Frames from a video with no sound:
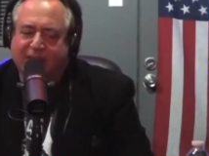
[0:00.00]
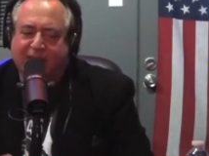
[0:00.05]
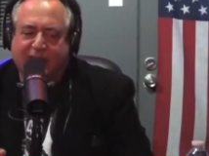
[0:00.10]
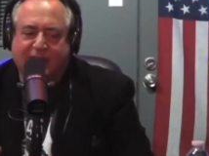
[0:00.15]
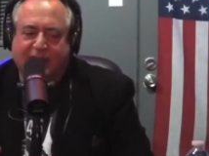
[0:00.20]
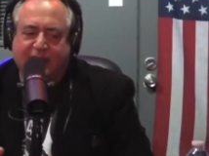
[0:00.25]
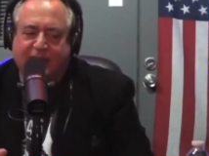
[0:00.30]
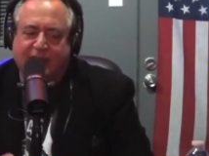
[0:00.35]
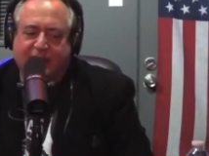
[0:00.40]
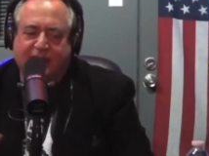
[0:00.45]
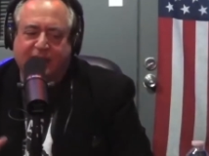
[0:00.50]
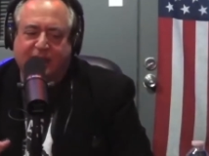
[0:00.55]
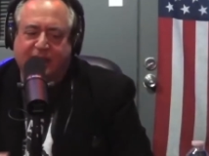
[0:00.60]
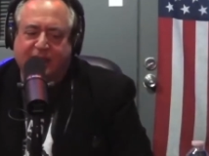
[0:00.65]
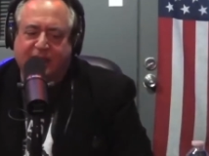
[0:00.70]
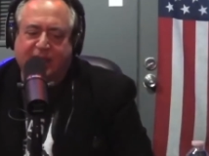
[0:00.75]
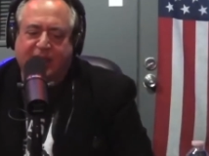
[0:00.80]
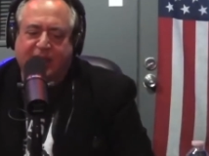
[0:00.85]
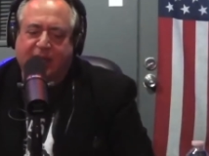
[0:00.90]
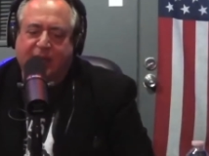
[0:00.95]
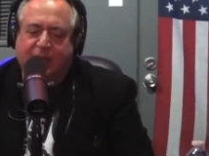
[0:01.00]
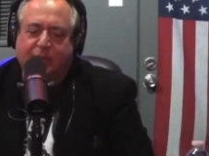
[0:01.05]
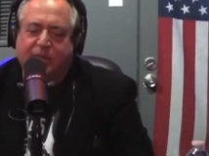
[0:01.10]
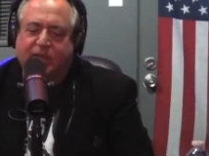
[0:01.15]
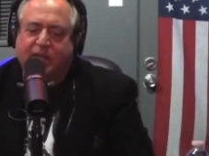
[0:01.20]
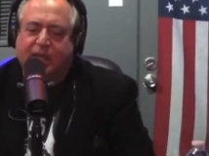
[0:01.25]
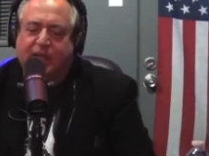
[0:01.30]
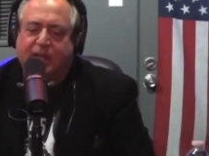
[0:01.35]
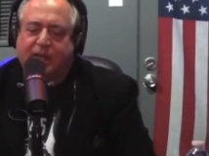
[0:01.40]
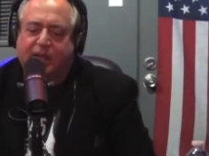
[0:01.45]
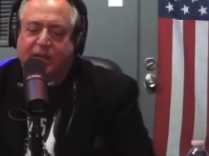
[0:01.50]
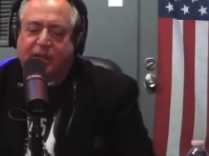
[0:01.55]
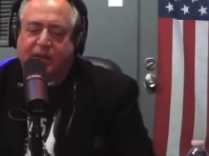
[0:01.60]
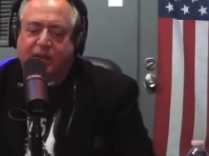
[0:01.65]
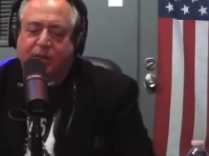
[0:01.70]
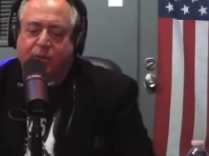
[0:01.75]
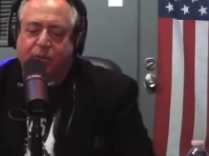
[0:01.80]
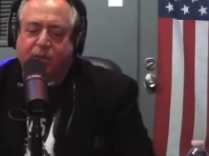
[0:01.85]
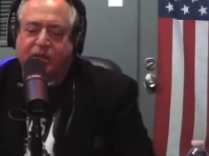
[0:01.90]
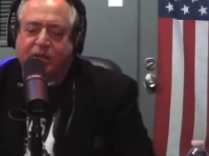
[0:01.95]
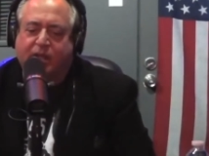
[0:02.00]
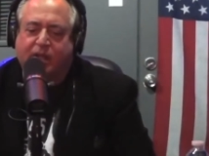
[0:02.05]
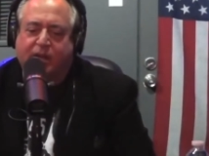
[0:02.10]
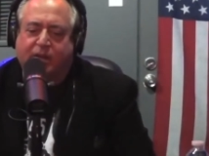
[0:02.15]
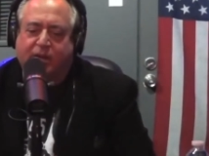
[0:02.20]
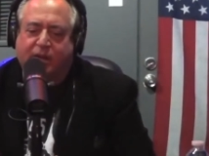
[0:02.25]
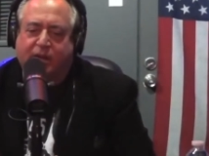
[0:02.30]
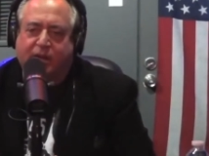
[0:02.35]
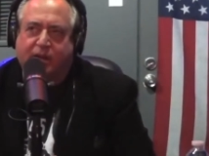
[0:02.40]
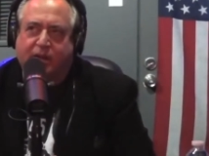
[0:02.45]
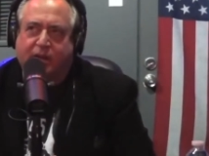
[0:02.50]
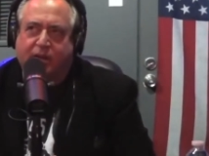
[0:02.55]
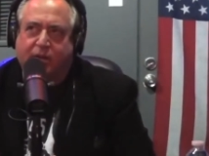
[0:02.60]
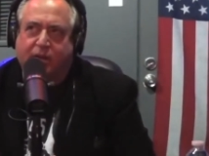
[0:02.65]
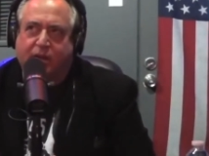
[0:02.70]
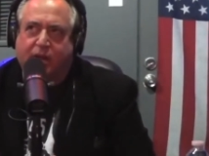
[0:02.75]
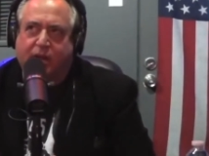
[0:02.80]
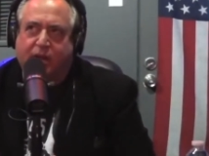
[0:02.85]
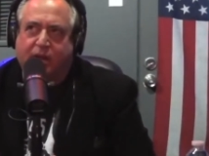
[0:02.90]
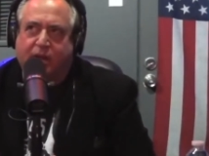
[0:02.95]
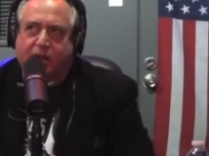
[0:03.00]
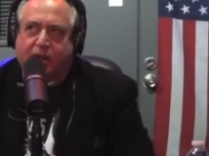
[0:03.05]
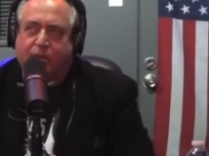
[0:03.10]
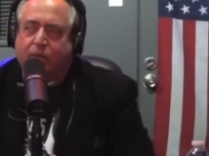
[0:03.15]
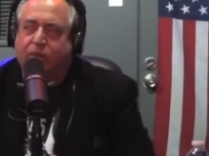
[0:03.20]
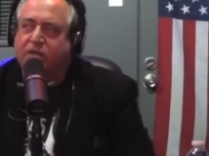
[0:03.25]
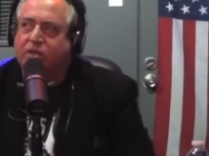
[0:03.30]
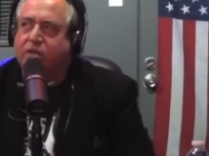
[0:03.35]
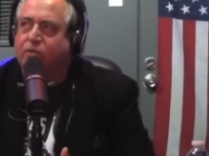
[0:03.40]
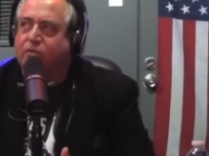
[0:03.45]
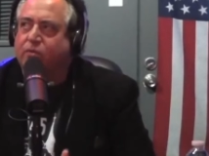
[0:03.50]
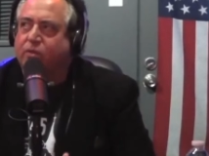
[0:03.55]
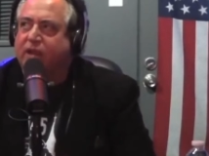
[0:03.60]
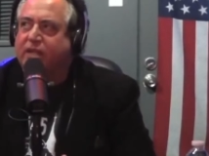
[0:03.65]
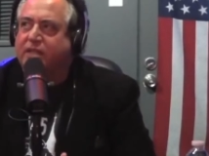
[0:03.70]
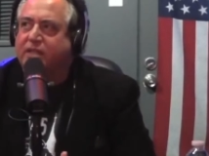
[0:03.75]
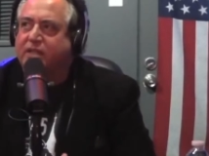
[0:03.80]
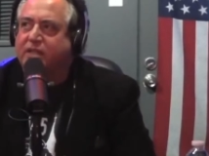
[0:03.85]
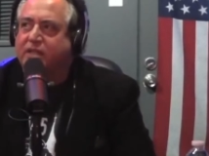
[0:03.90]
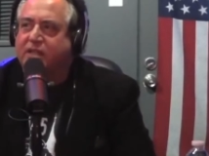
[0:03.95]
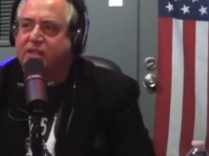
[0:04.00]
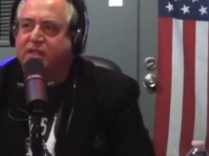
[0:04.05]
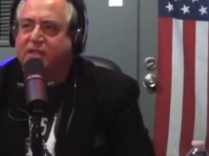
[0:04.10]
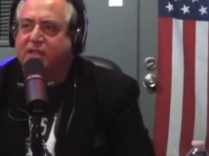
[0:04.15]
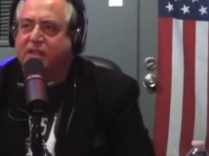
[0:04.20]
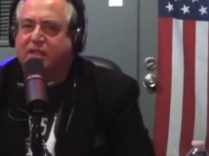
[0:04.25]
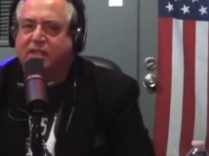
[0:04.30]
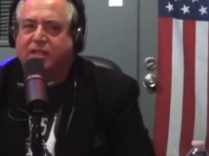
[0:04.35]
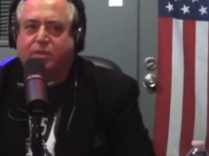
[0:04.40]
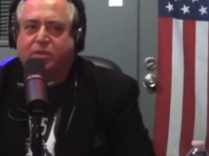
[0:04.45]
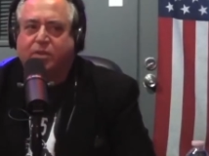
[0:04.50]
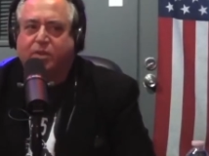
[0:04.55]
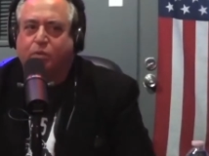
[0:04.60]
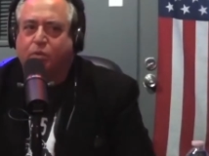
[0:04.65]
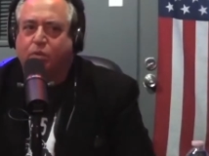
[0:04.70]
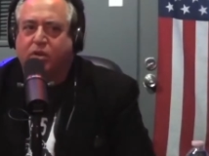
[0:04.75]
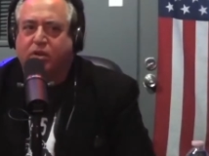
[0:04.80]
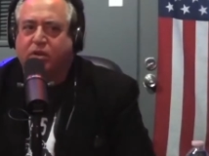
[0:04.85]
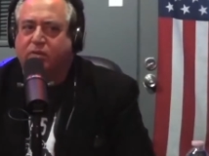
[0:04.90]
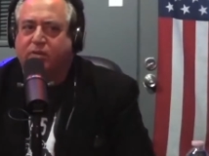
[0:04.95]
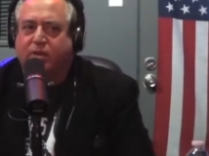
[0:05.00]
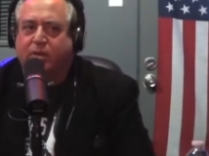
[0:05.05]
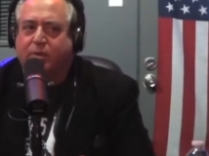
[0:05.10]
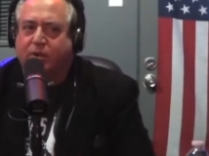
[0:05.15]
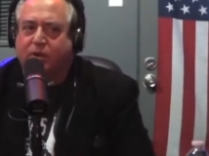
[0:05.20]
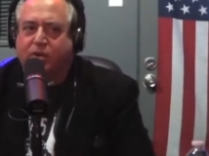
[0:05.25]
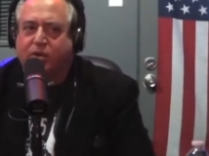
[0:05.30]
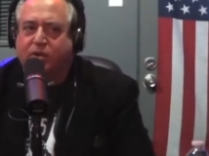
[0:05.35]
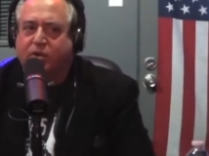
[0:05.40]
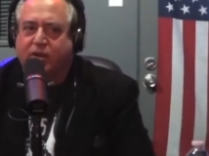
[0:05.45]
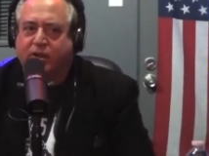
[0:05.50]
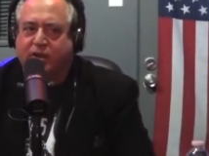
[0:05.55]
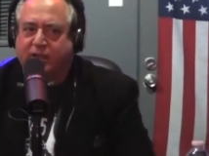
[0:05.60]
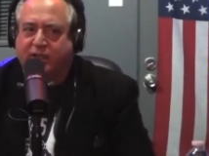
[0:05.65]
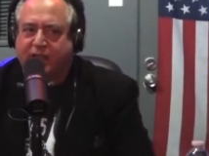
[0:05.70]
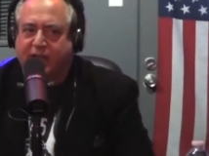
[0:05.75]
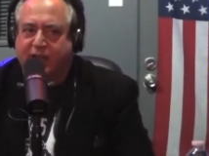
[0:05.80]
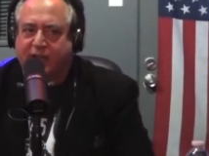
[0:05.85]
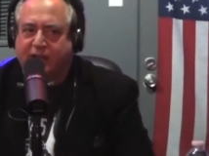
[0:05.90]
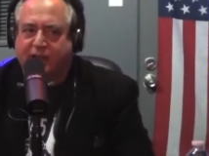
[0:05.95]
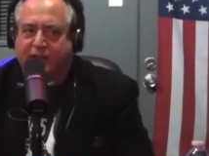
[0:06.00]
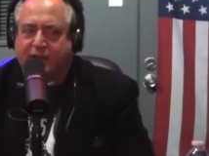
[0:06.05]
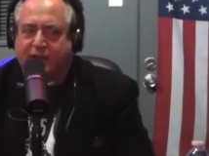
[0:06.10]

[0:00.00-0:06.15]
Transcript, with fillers: uh, he was a, he wasn't he wasn't a racist in the sense he wasn't walking around with a hood in his head